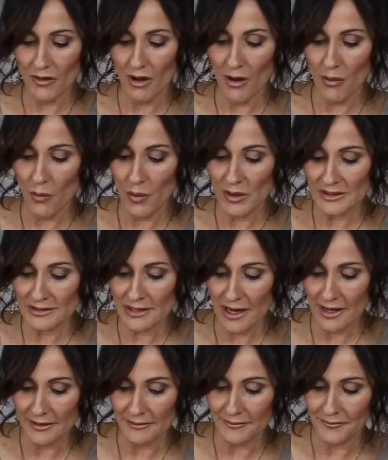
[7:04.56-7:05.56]
on one
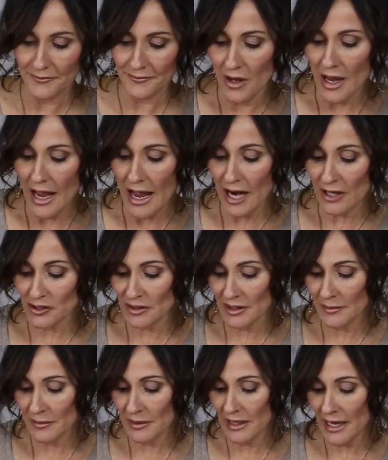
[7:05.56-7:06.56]
side.
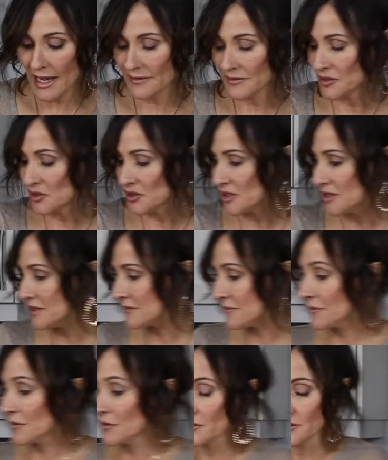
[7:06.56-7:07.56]
Actually, I'm going to add the cheese
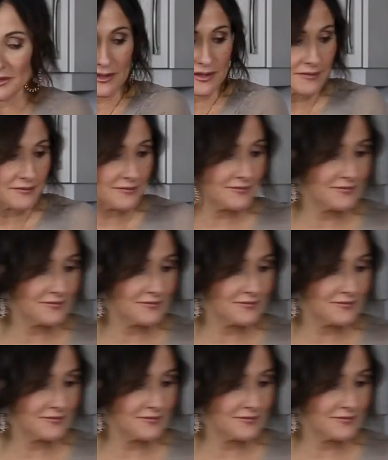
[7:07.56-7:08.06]
first,